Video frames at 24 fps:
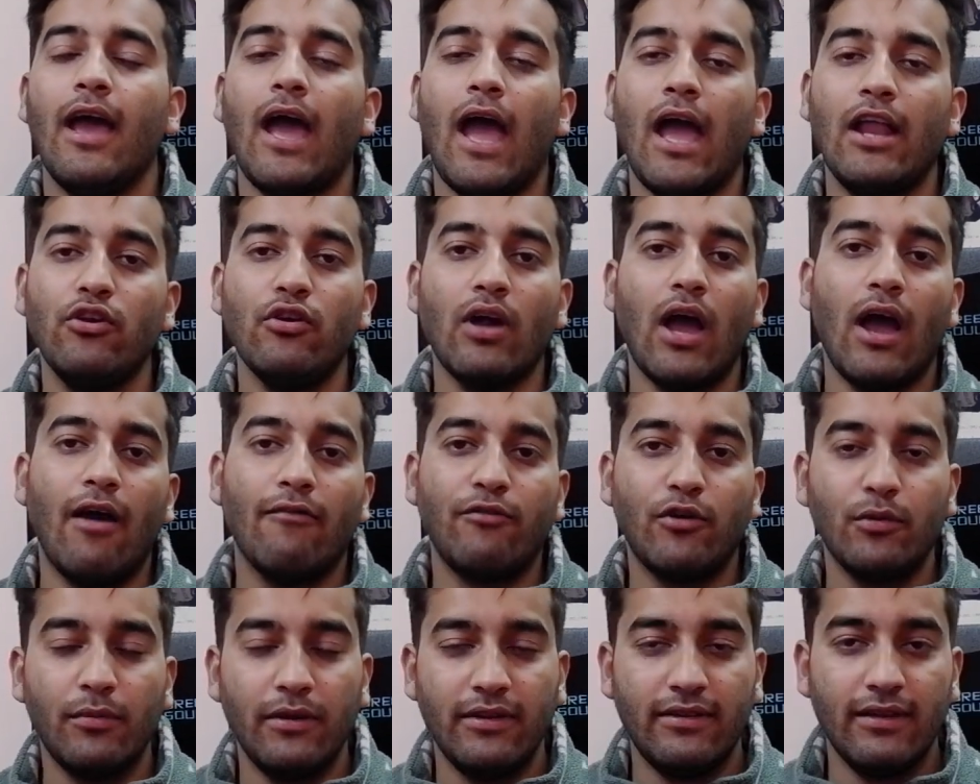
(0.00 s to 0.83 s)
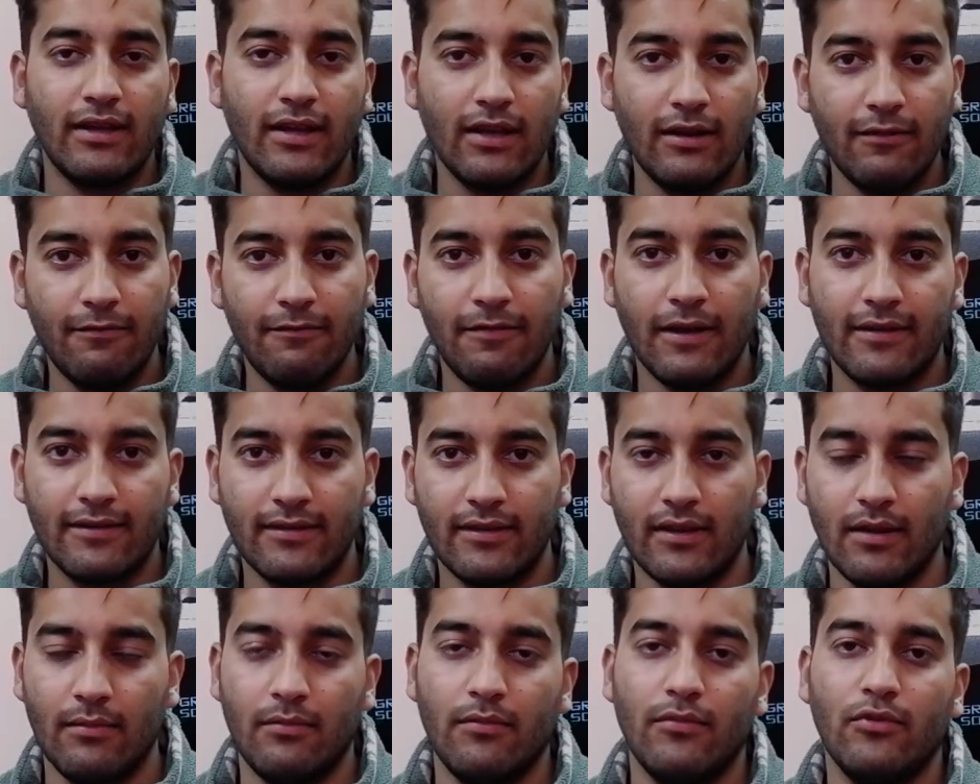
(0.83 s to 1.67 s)
And you have to basically fix
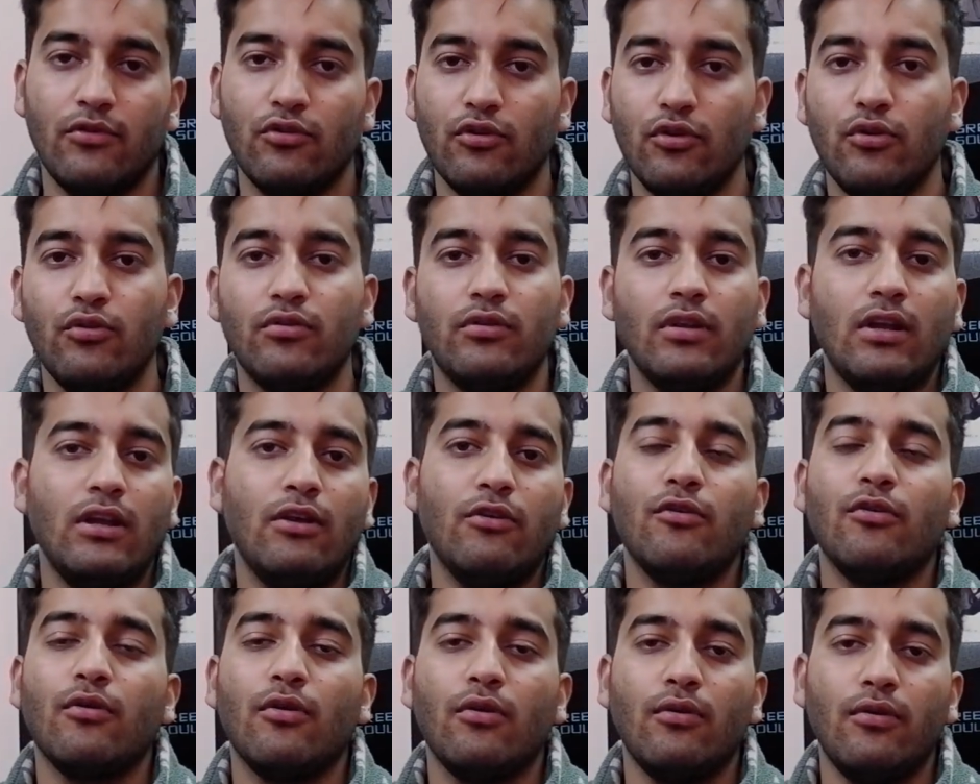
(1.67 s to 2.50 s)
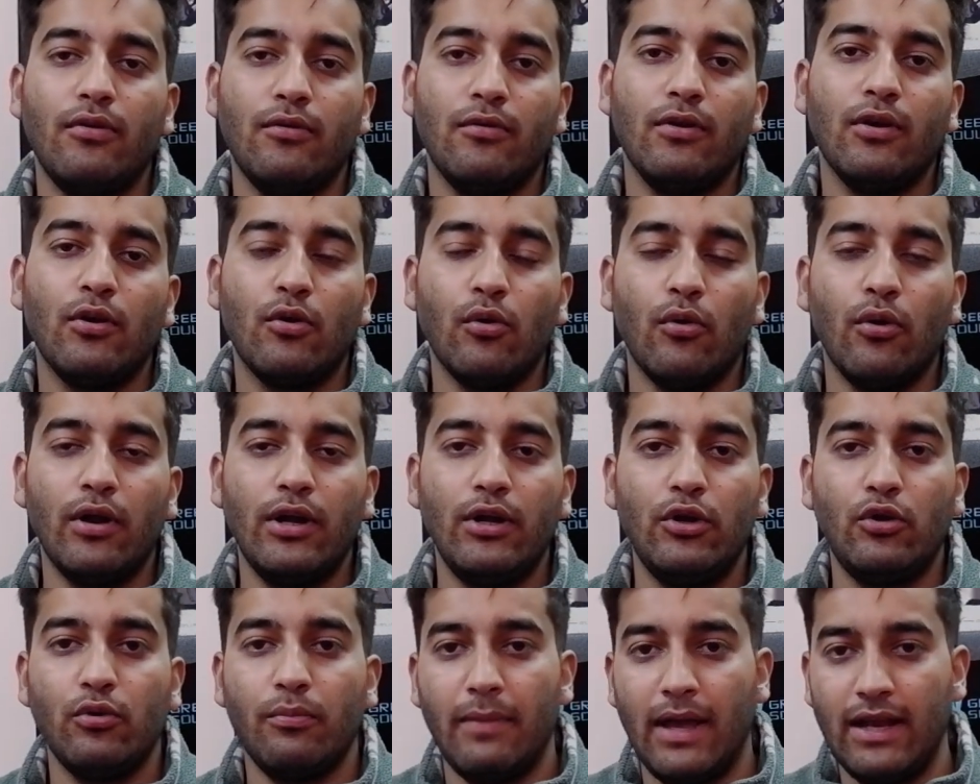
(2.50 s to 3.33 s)
them. So usually you will go
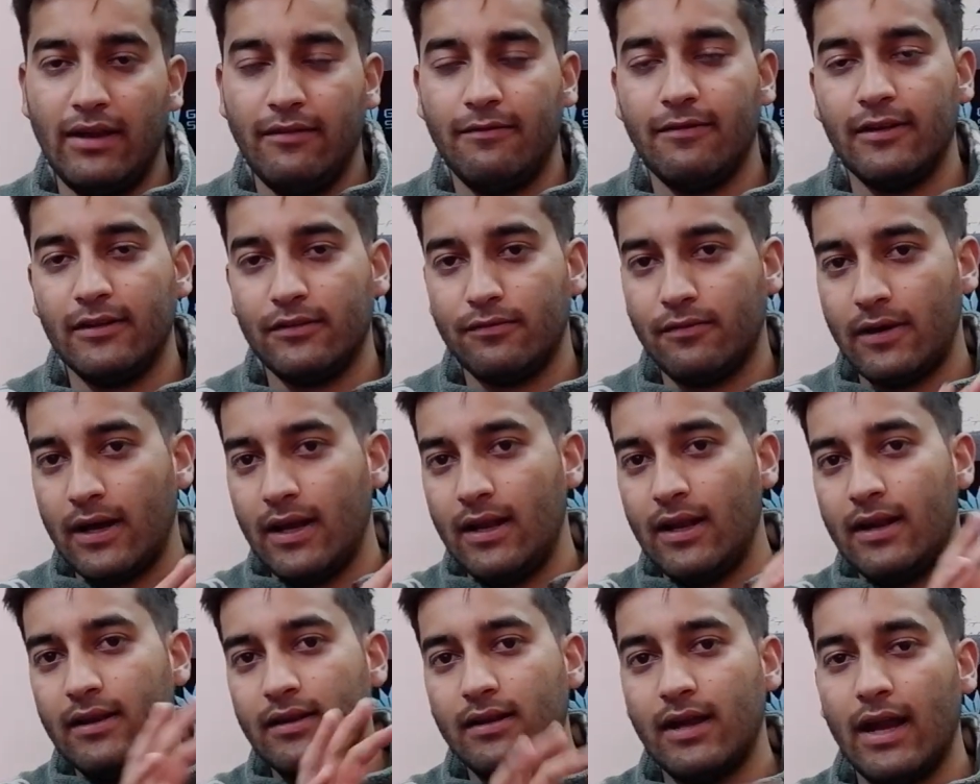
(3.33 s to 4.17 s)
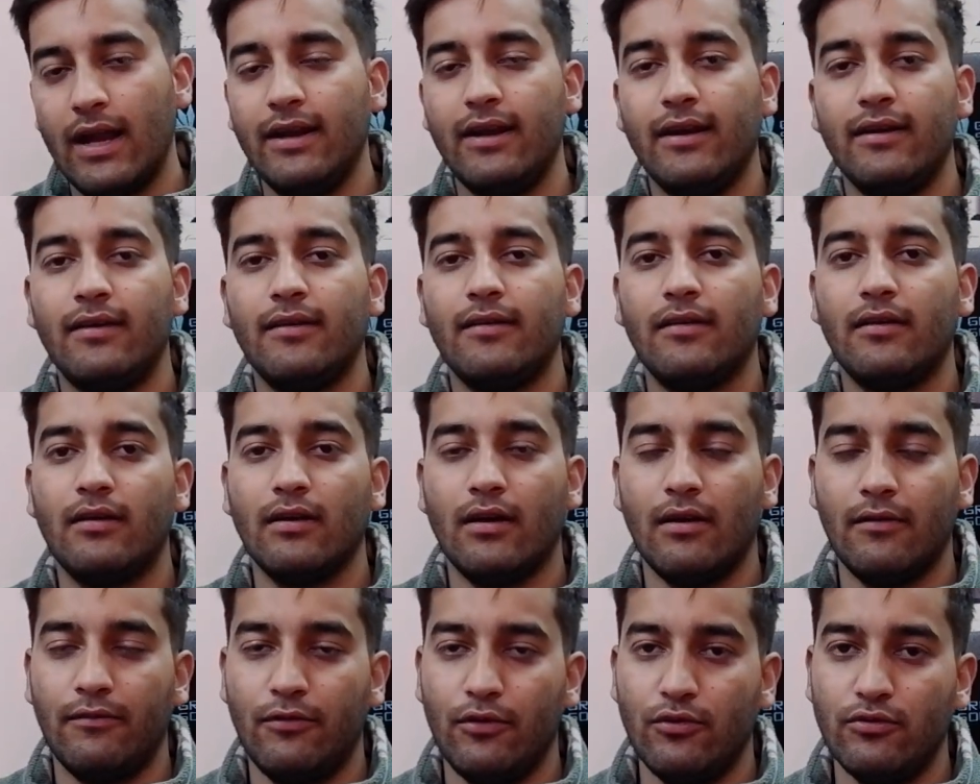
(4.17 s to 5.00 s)
into manifest file and edit
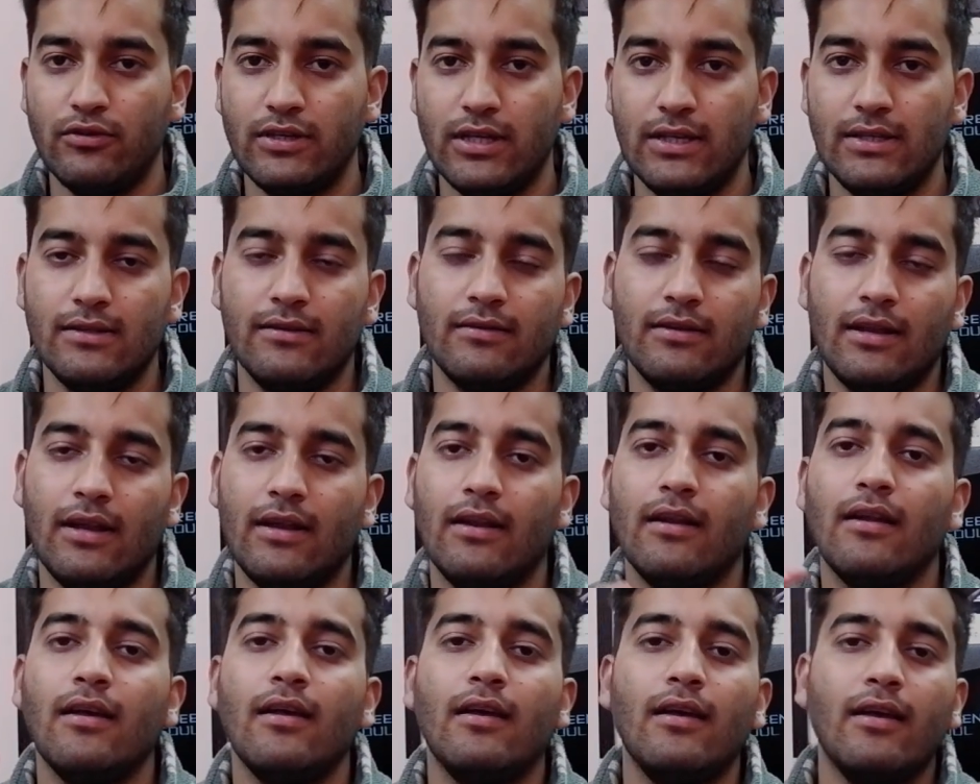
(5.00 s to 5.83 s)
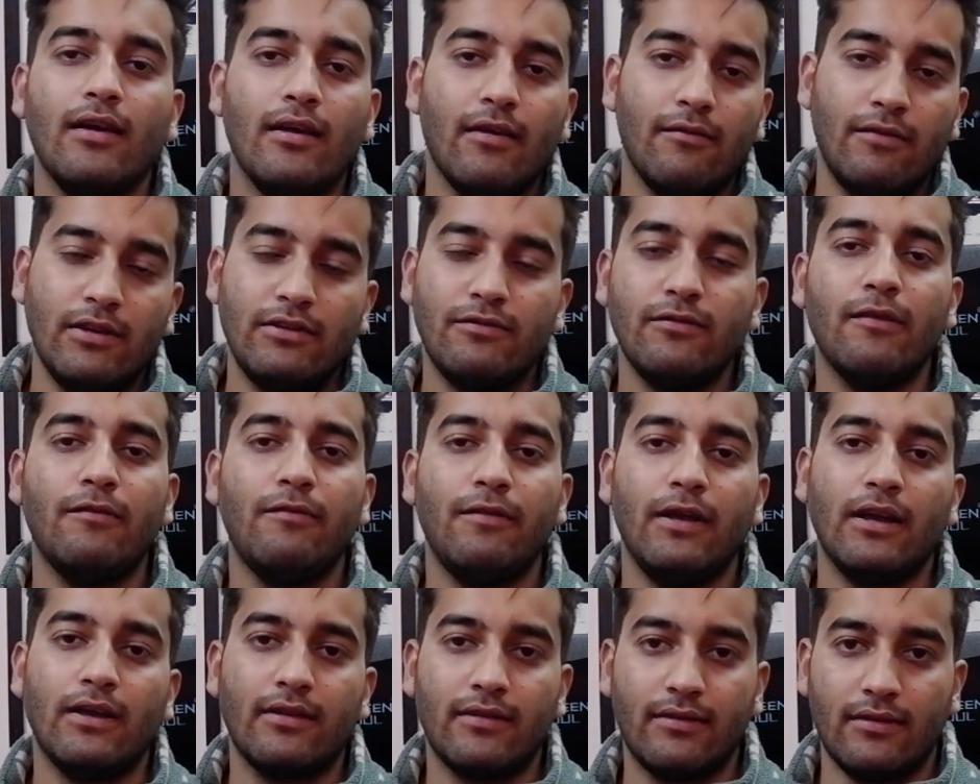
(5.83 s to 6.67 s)
a few changes, and which will
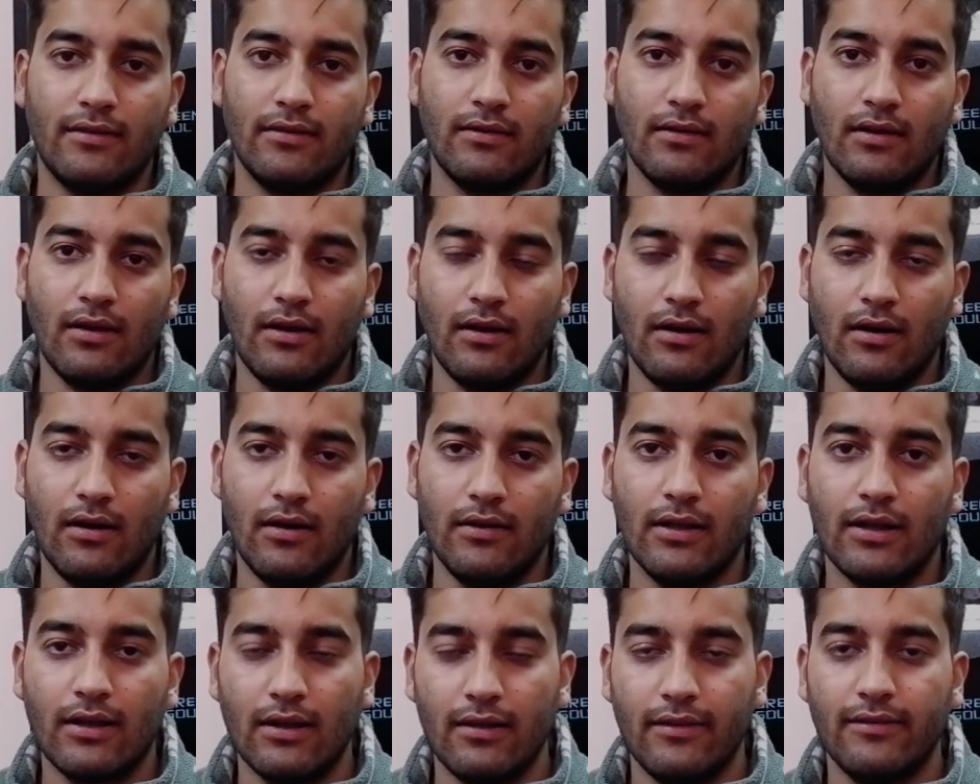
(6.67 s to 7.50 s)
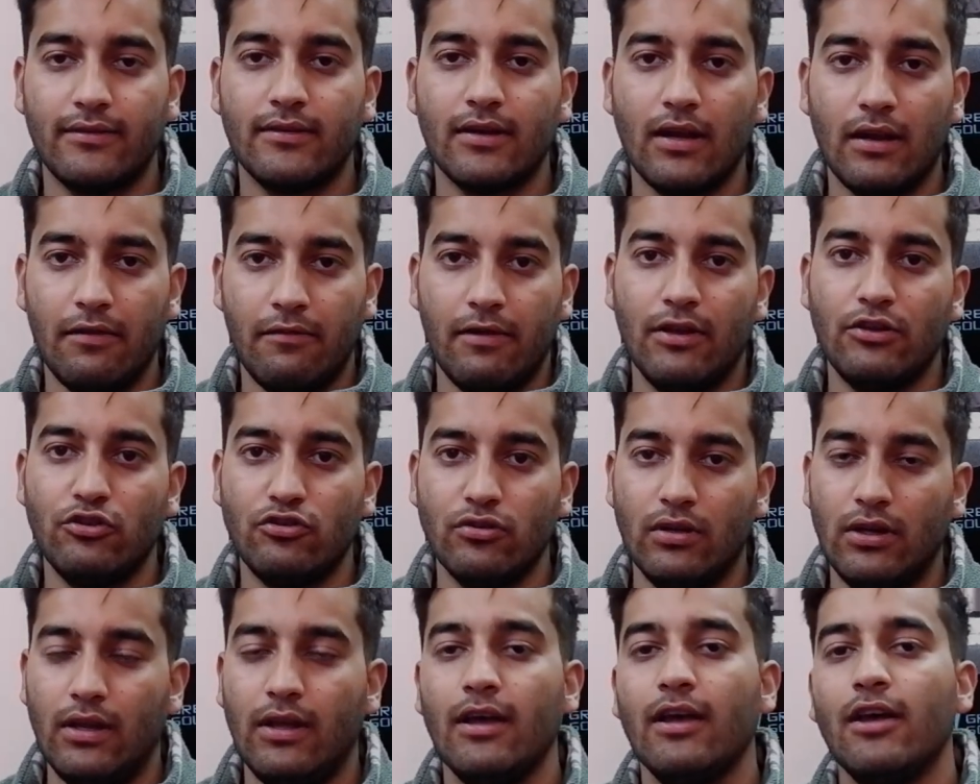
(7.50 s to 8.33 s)
fix the cluster
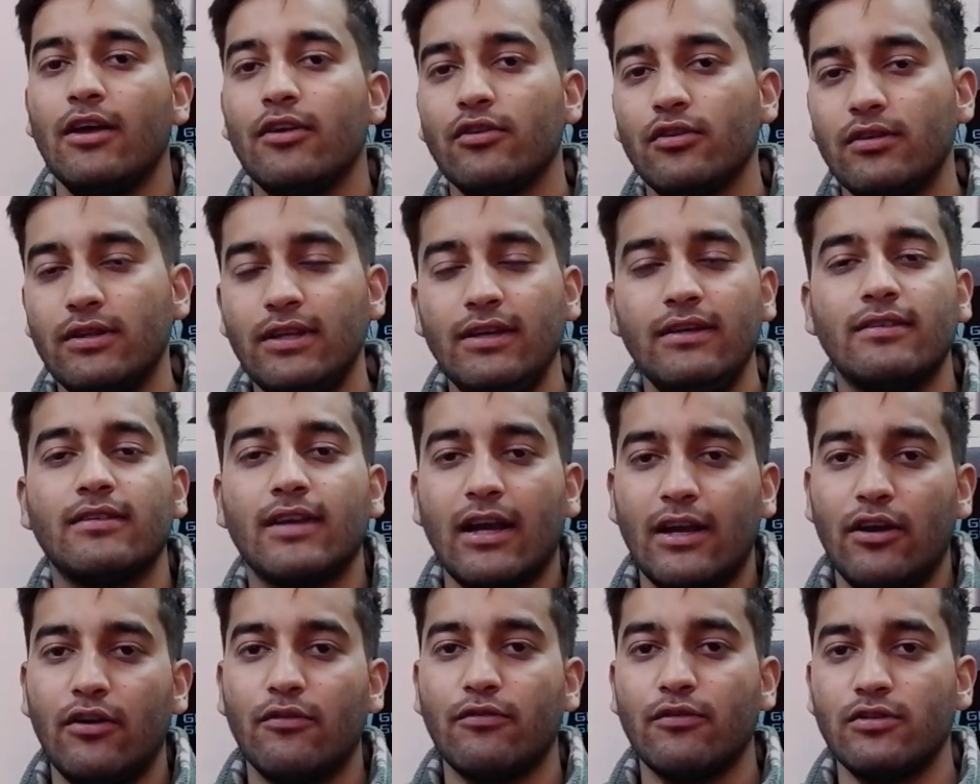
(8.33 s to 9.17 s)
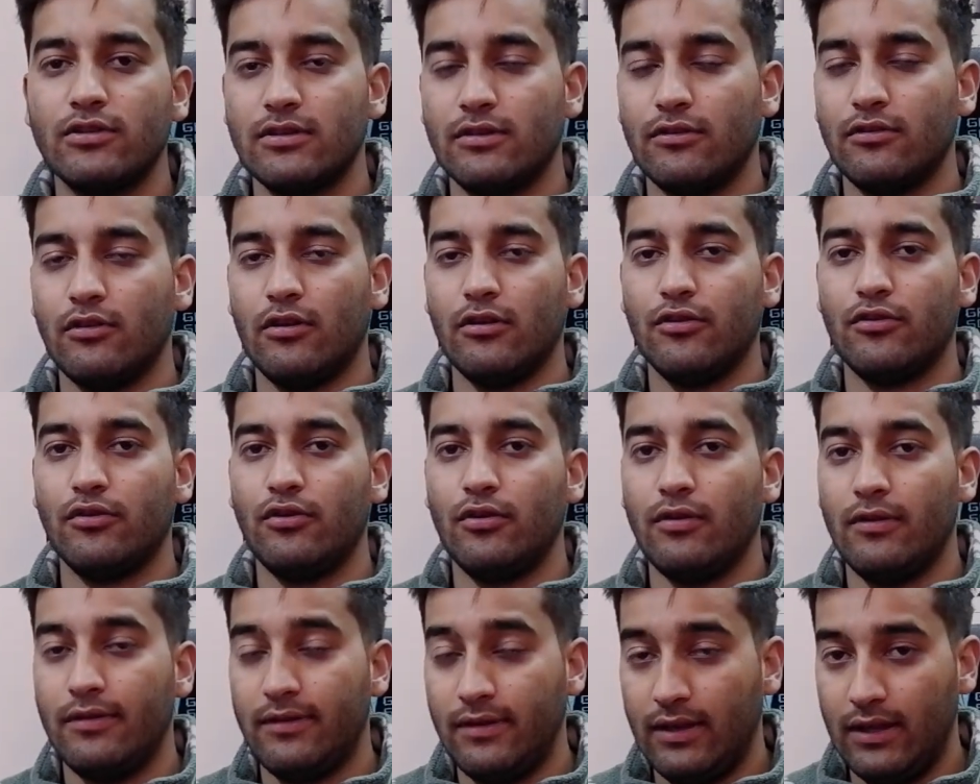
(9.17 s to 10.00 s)
eventually. So these kind of questions also
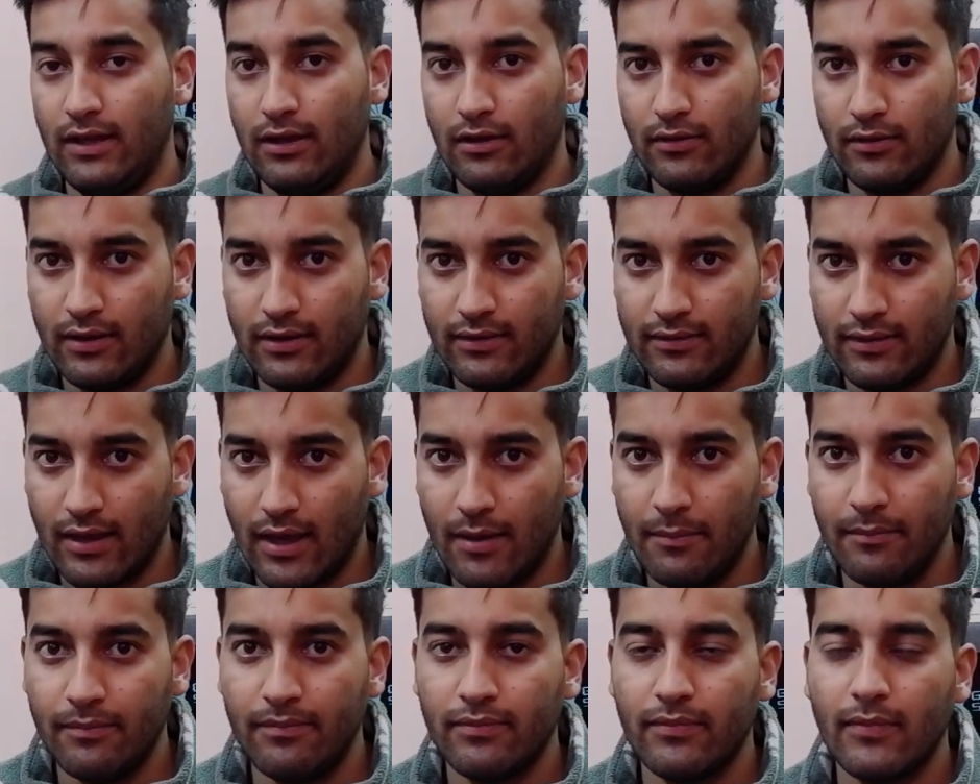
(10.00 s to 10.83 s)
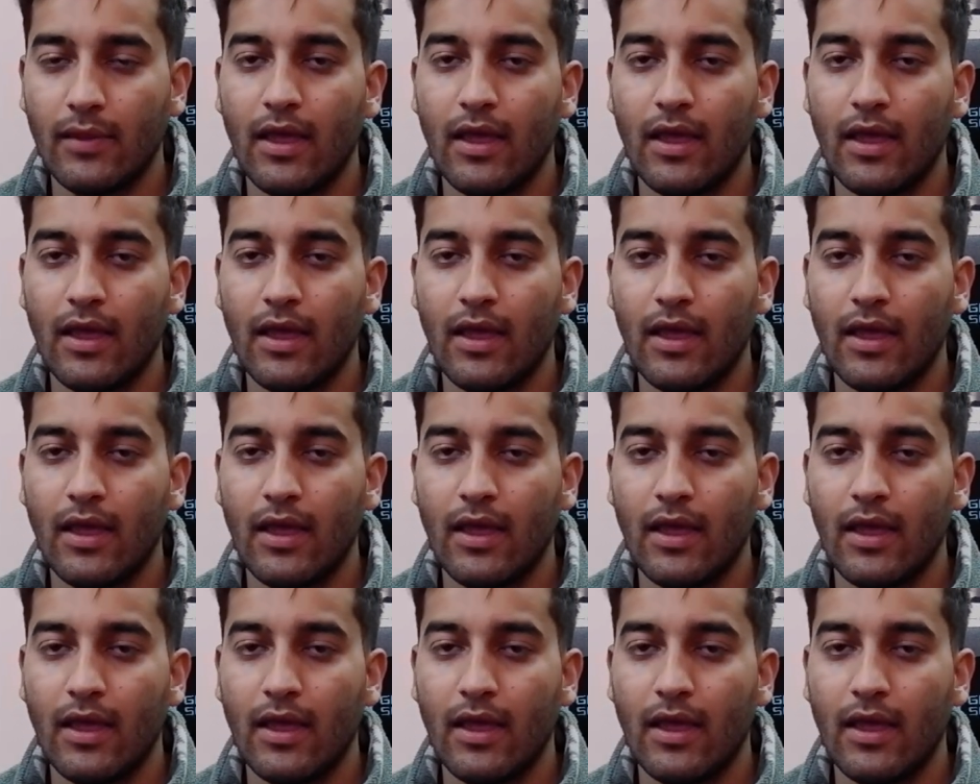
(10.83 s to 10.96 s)
you'll see on the exam.